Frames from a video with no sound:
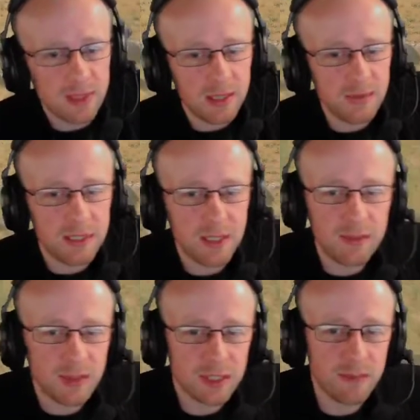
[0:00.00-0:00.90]

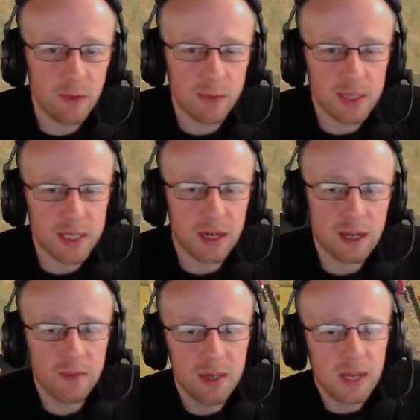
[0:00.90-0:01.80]
Stevens at this moment in time,